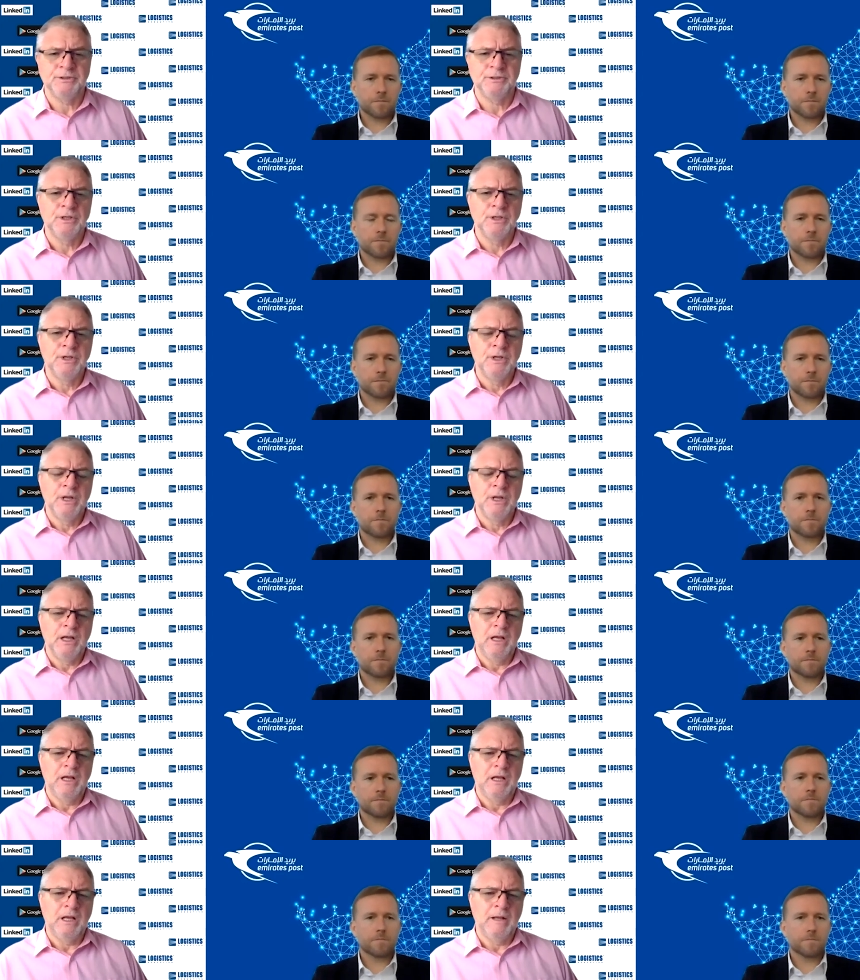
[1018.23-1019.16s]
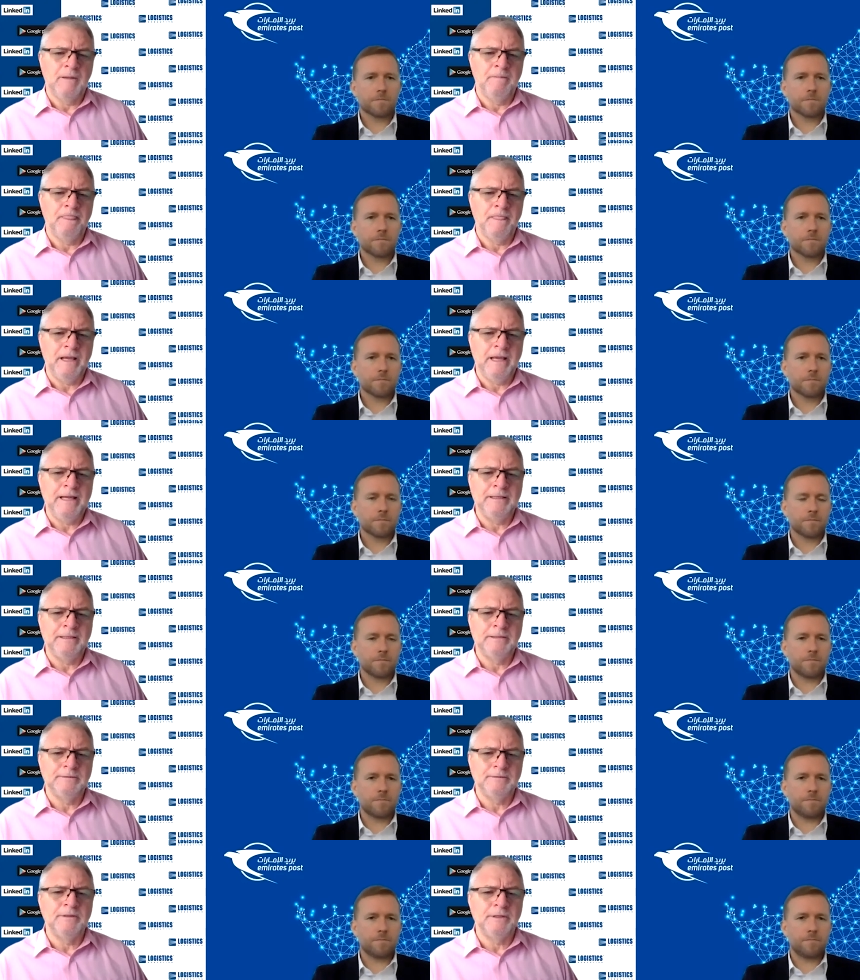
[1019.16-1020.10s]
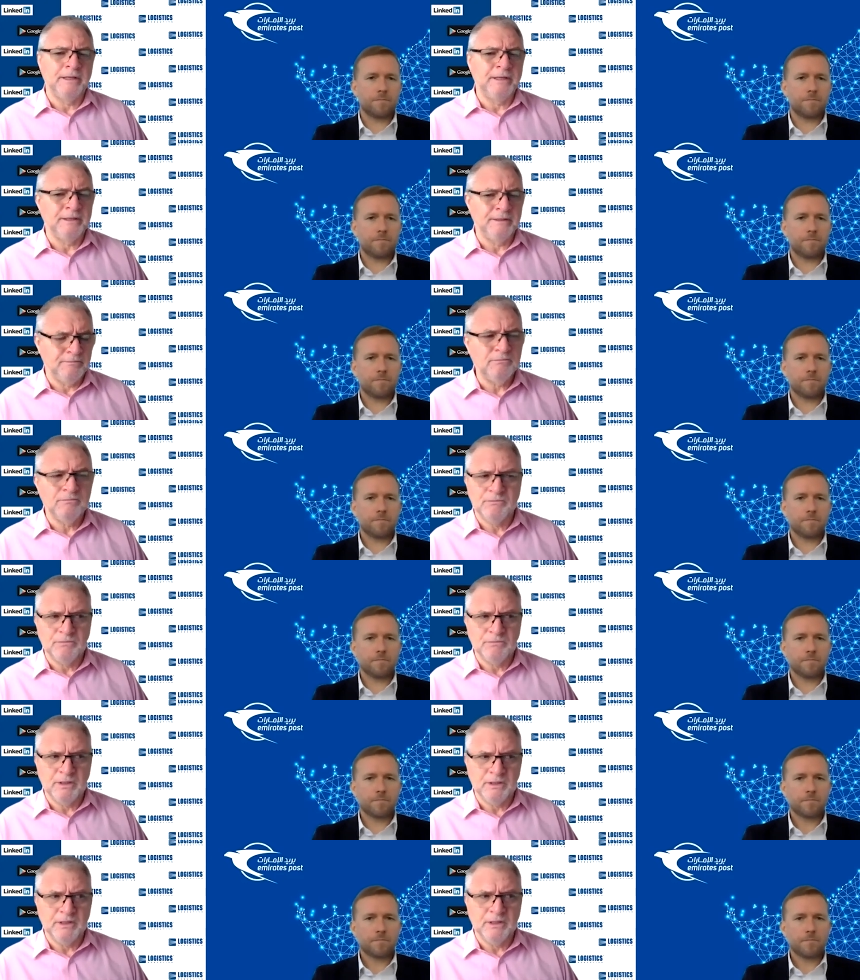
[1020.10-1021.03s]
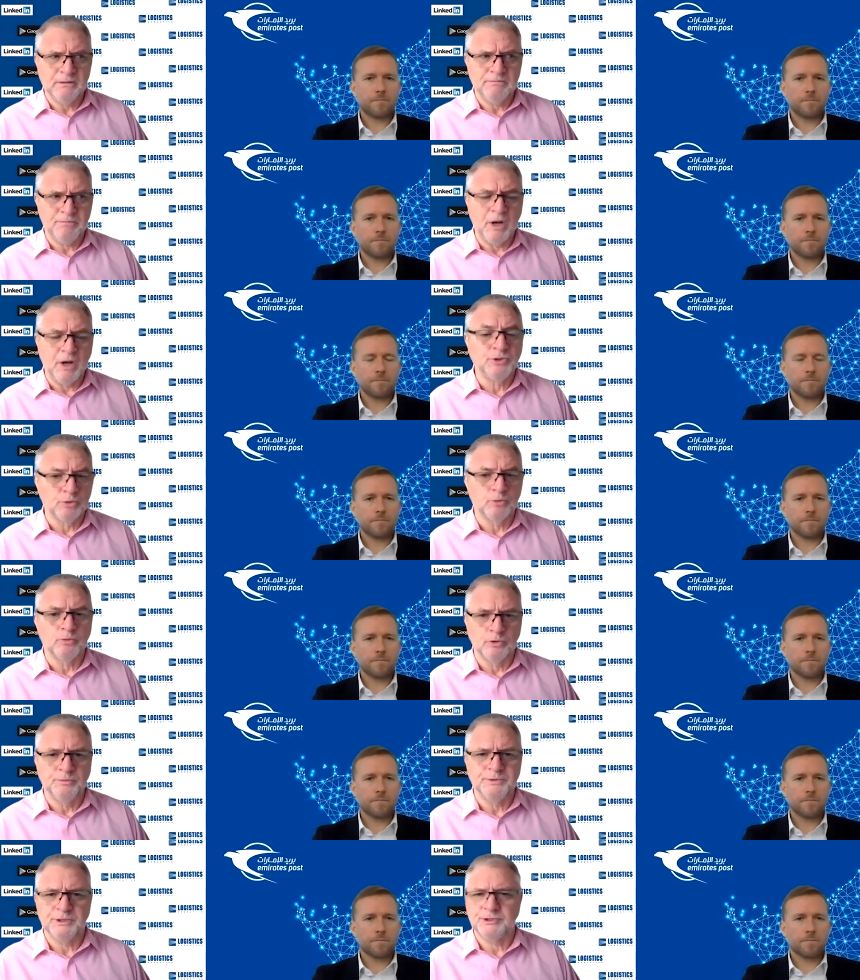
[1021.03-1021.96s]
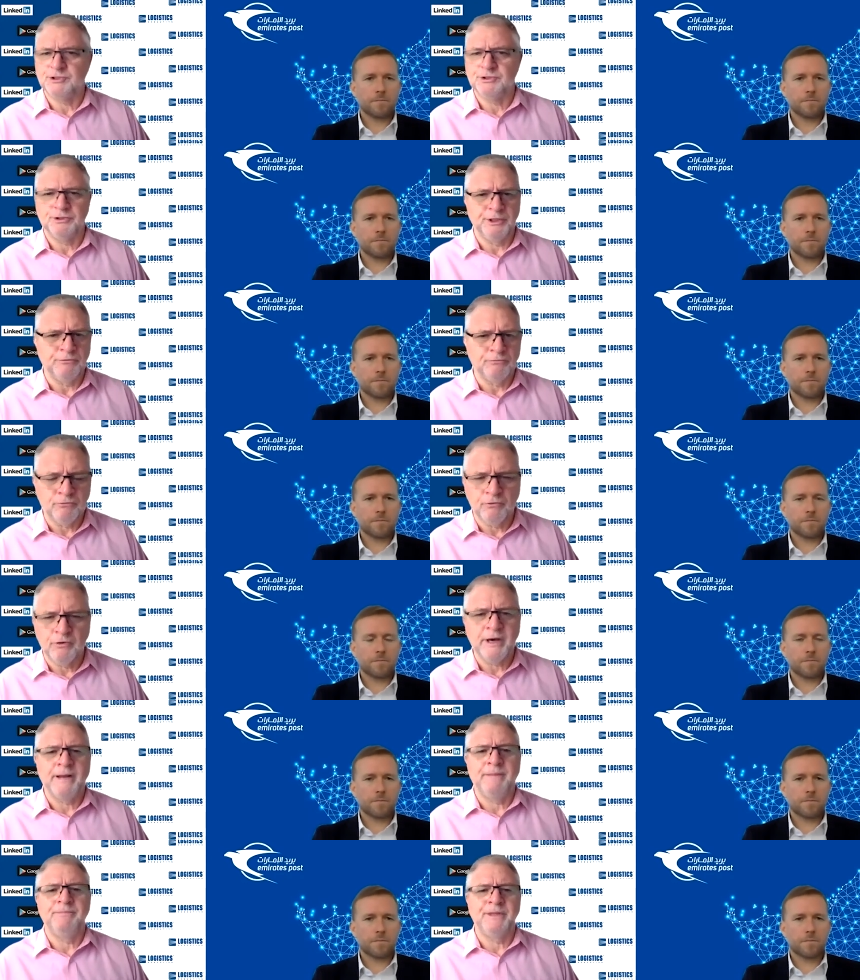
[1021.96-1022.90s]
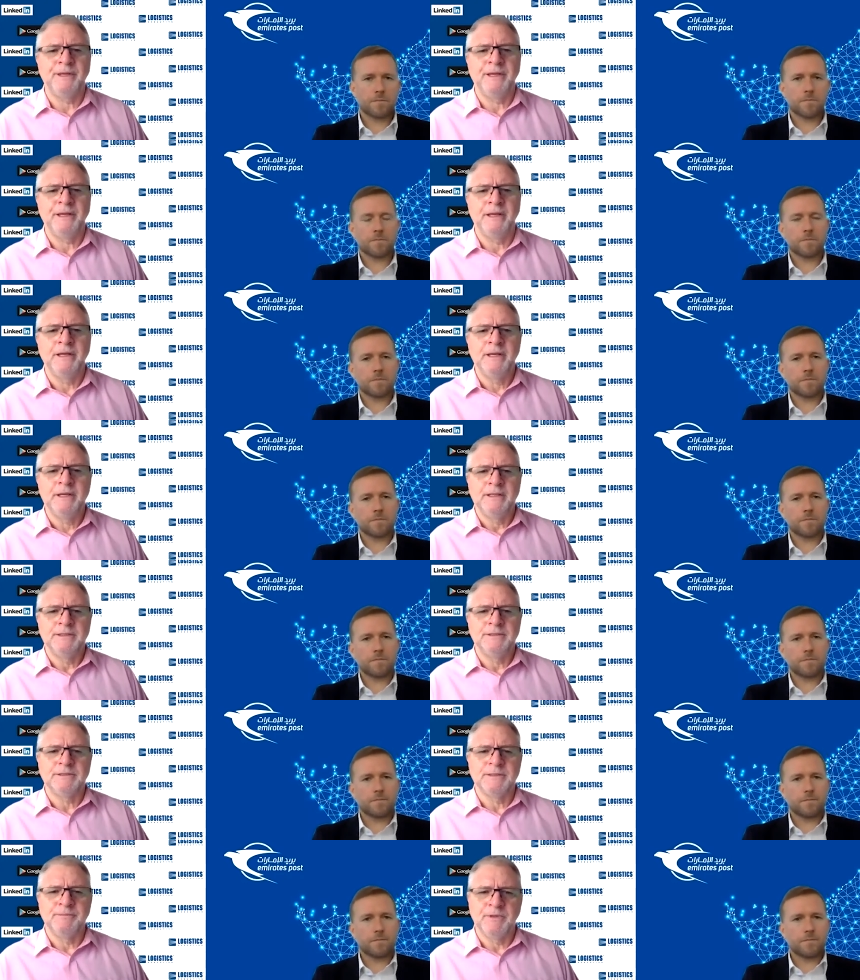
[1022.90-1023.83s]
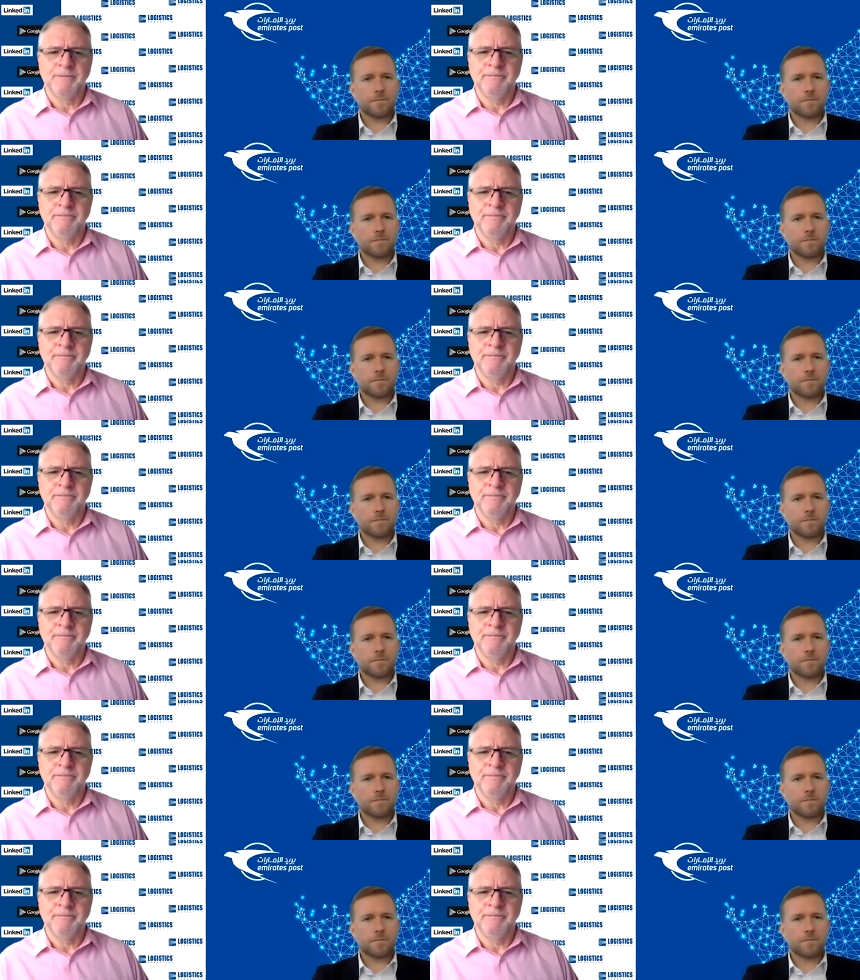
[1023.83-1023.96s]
Speaker 1: Mm-hmm. Um, and, and postal groups are certainly right up there and some of